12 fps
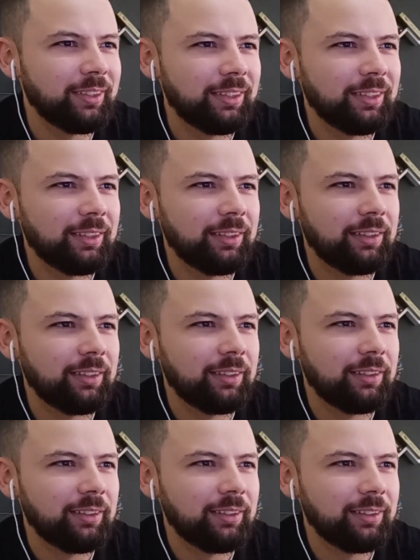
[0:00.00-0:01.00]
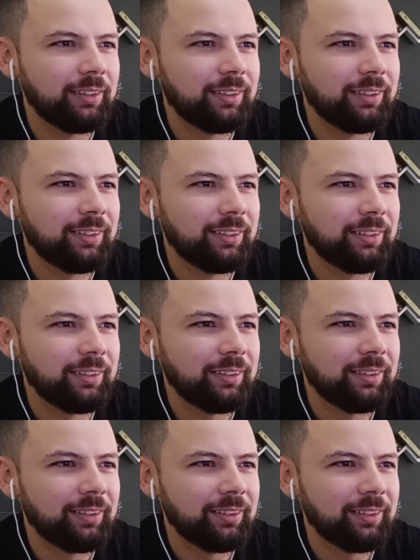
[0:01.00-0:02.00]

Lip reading: (no one is talking)